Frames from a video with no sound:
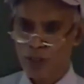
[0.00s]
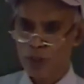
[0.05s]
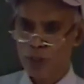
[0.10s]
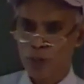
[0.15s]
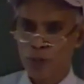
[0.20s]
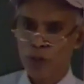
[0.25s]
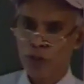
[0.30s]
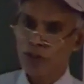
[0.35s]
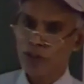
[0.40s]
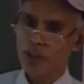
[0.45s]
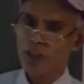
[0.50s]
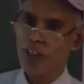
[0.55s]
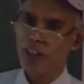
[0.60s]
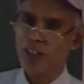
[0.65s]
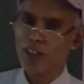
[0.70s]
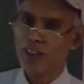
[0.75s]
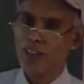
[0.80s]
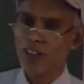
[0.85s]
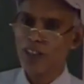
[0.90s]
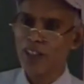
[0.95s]
course you
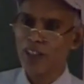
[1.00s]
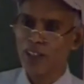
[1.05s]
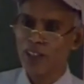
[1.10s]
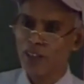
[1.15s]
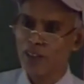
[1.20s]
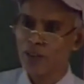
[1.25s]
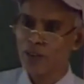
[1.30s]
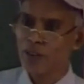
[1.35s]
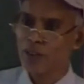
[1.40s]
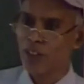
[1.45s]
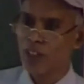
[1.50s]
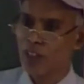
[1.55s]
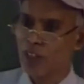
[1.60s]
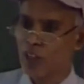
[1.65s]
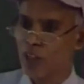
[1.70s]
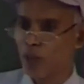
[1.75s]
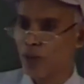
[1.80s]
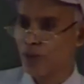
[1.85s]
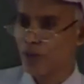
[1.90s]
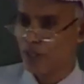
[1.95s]
can again think
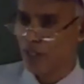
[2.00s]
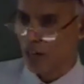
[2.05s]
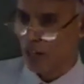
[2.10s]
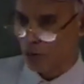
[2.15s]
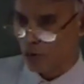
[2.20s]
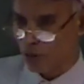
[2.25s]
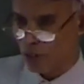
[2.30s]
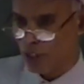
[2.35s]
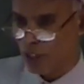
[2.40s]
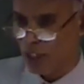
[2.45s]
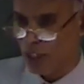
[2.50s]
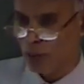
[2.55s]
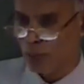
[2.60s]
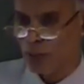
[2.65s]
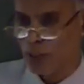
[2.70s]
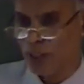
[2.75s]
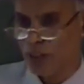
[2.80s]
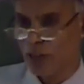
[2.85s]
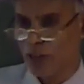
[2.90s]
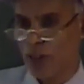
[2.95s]
of triangular
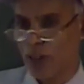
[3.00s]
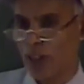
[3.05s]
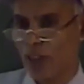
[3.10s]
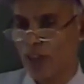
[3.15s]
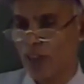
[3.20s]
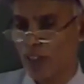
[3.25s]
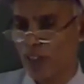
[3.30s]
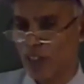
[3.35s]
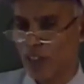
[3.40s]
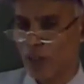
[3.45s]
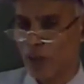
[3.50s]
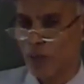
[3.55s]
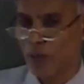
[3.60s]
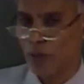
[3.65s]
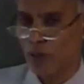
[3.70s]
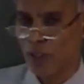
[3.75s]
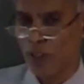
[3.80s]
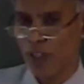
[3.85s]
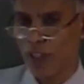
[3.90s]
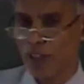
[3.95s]
elements, you can think of
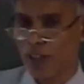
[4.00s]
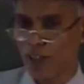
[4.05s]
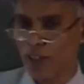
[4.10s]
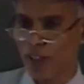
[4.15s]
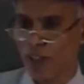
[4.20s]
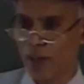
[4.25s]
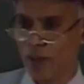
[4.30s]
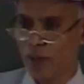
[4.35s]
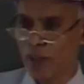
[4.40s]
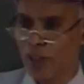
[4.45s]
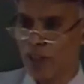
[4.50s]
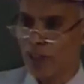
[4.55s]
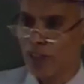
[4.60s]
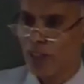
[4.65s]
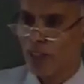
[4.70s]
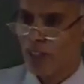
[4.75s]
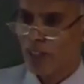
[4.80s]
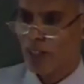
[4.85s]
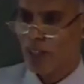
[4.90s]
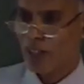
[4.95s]
quadrilateral elements,
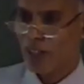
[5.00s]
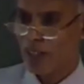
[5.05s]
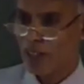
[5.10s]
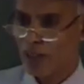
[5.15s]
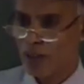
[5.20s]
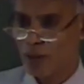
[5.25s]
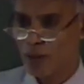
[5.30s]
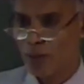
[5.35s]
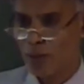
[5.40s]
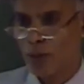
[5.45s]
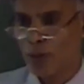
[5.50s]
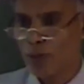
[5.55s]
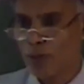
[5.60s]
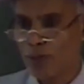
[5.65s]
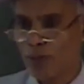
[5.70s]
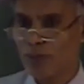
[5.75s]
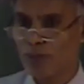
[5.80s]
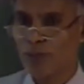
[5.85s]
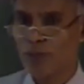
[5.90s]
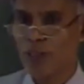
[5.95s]

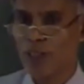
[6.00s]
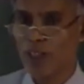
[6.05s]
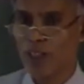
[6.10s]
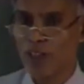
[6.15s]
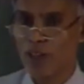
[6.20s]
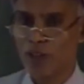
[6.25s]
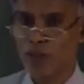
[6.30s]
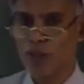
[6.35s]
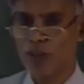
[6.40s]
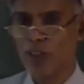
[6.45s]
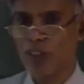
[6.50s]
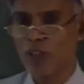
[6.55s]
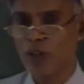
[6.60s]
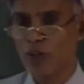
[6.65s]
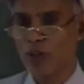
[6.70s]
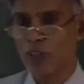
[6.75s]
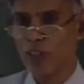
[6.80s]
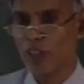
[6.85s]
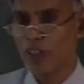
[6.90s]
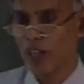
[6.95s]
that is
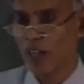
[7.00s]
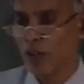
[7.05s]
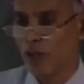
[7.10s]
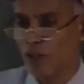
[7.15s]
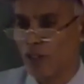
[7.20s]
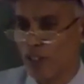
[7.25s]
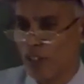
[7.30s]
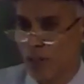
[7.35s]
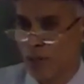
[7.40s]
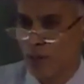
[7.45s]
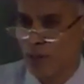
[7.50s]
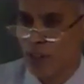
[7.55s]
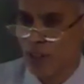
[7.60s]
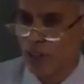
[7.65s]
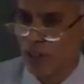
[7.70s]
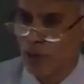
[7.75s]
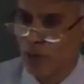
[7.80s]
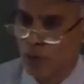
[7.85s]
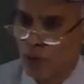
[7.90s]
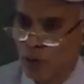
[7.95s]
3-noded triangular element
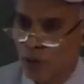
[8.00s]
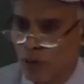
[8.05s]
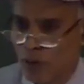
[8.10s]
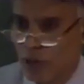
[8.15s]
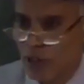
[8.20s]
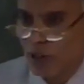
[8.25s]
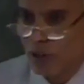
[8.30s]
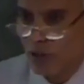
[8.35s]
or a 4-noded